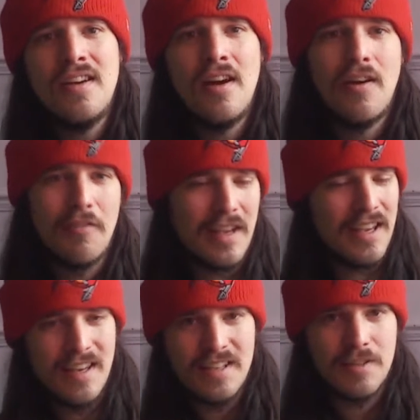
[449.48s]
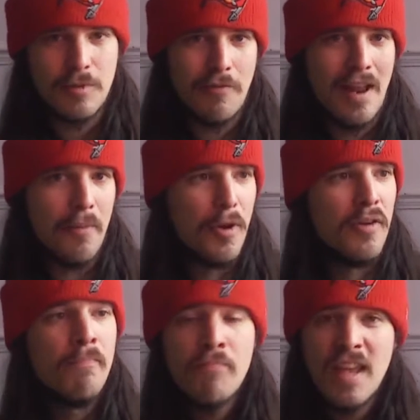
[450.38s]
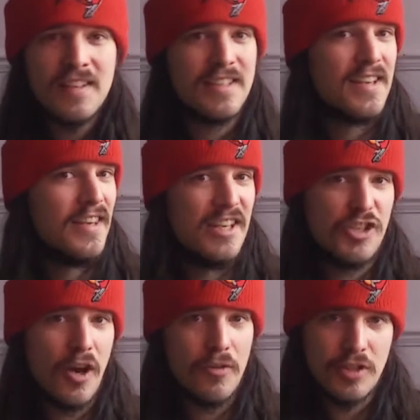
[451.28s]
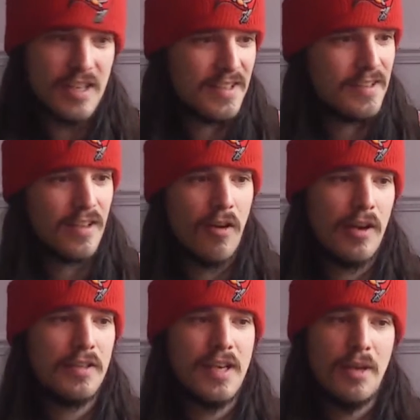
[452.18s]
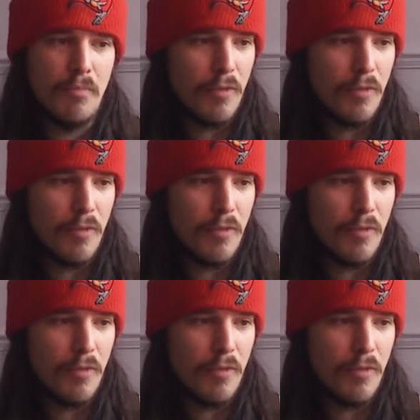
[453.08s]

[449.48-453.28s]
I think he needs some development. Sidney Jones, this is the kind of team,